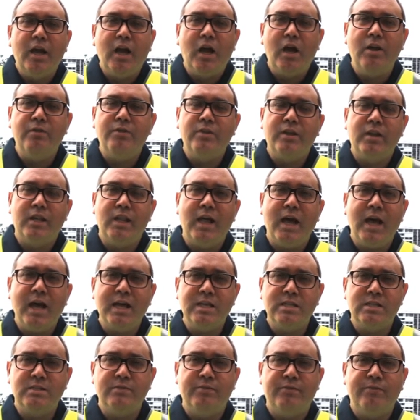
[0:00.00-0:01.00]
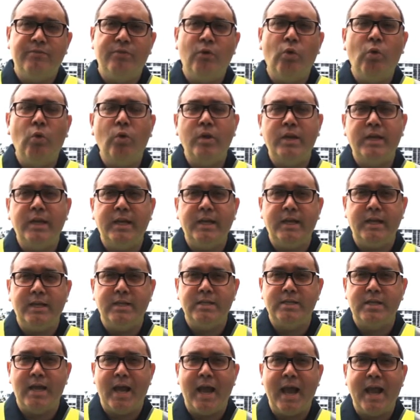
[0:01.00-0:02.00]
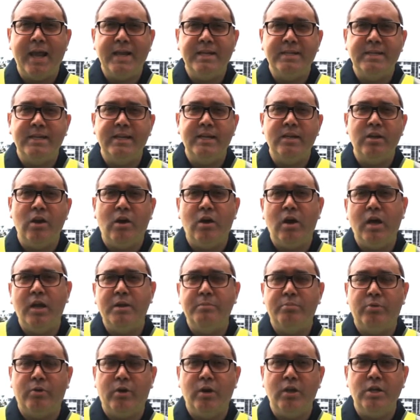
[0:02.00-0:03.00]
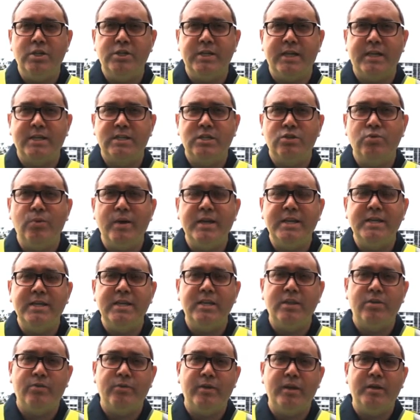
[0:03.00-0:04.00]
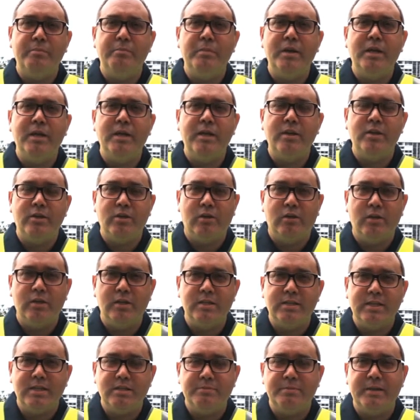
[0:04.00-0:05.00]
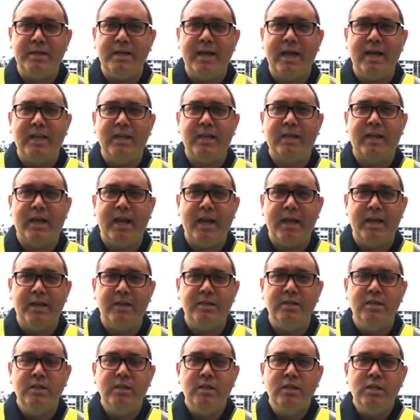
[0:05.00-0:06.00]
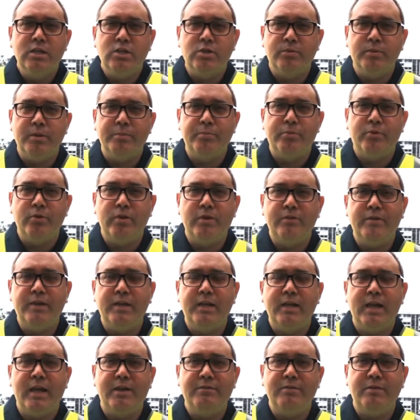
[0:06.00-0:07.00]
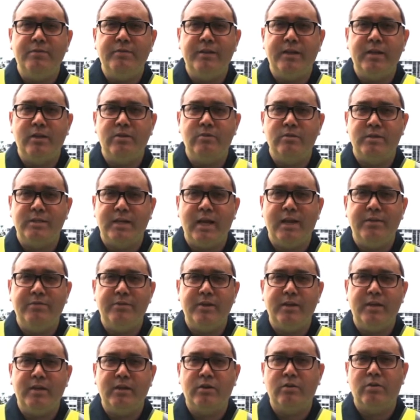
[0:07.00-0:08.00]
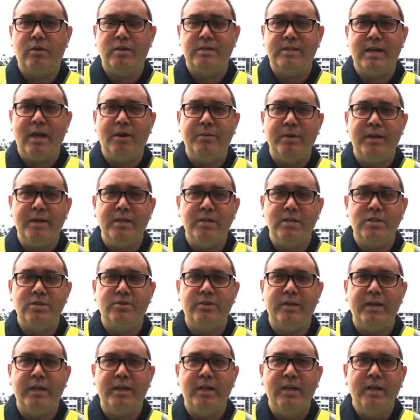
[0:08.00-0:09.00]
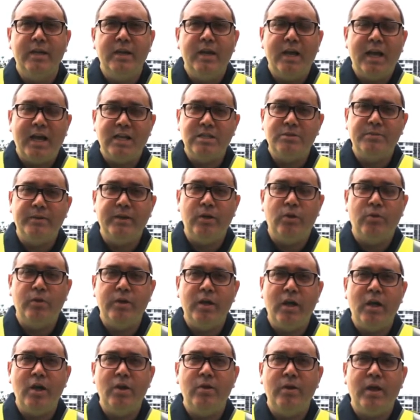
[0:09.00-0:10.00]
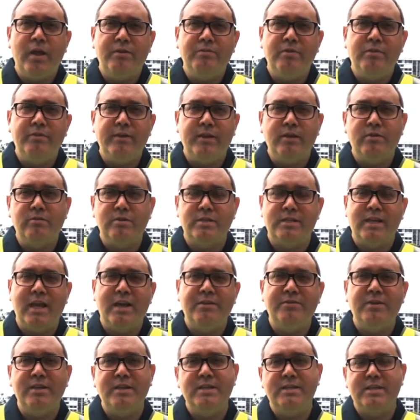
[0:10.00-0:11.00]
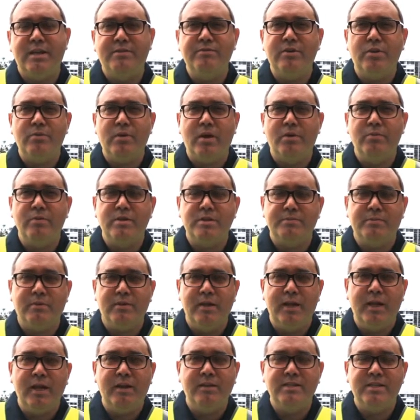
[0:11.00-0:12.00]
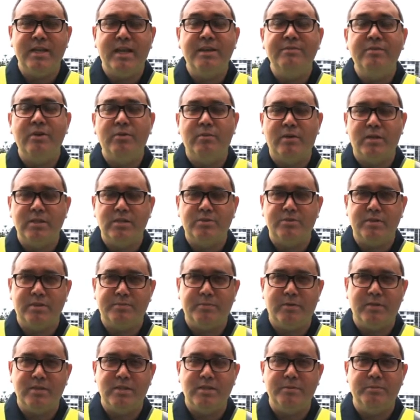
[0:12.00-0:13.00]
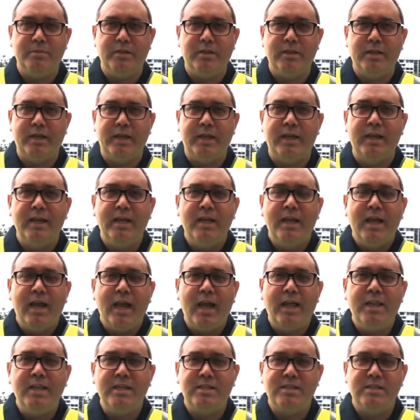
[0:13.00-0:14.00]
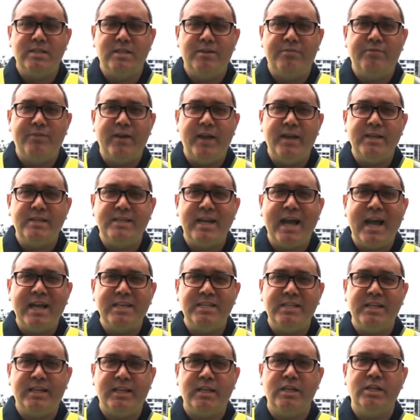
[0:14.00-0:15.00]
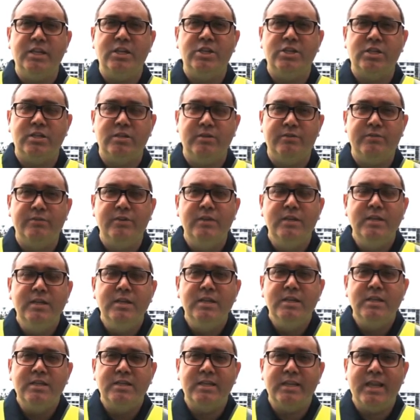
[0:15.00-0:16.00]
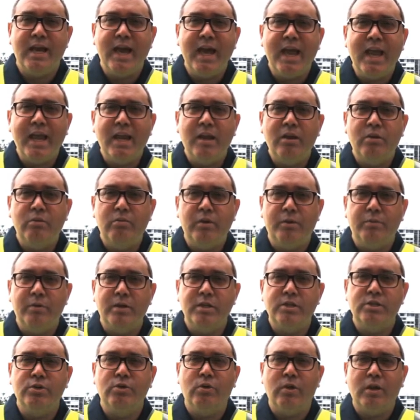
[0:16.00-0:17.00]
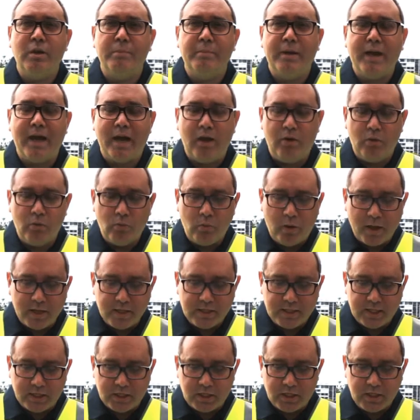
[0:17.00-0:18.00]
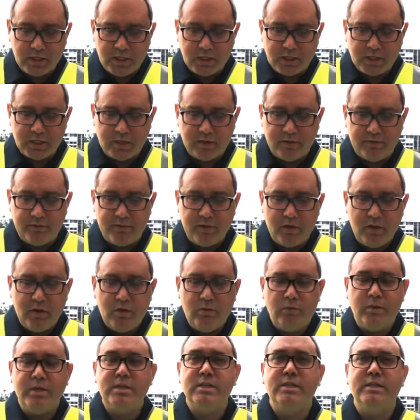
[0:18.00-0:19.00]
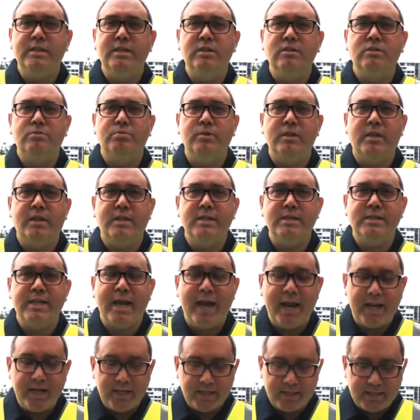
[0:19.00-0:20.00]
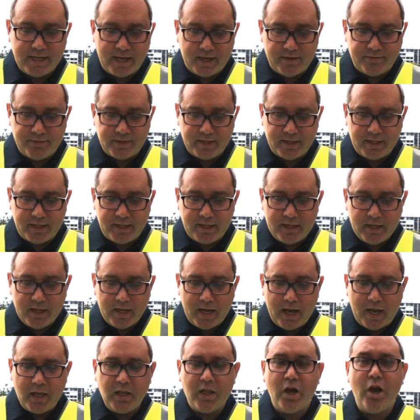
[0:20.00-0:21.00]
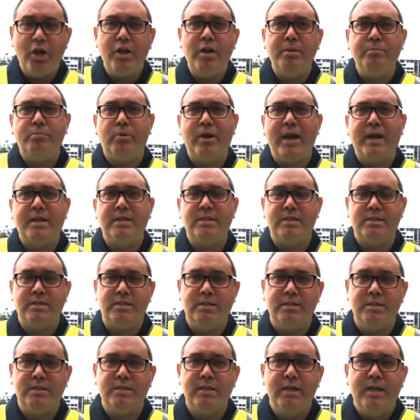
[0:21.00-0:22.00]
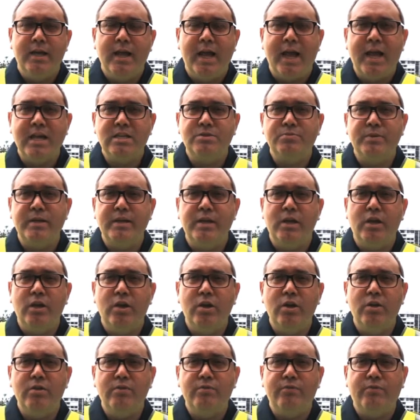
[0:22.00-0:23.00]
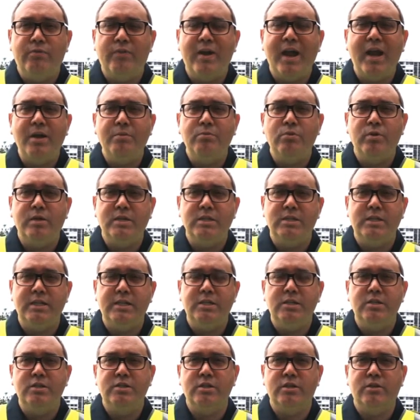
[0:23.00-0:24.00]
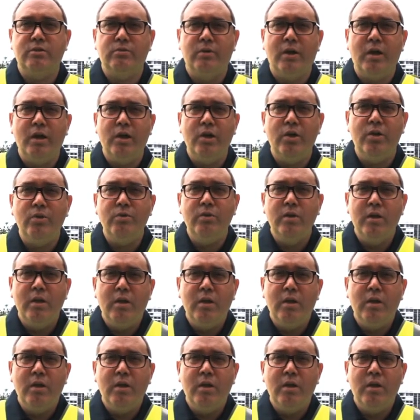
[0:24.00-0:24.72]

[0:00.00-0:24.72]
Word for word: Over the last four years, 89 projects, $23 million has been allocated to improving heavy vehicle safety across our industry. As we all know, heavy vehicle safety is, everyone is everyone's responsibility and this is a fantastic initiative. Today, we want to talk about one such initiative which deals with container safety and loading practices. As we know, freight will continue to grow.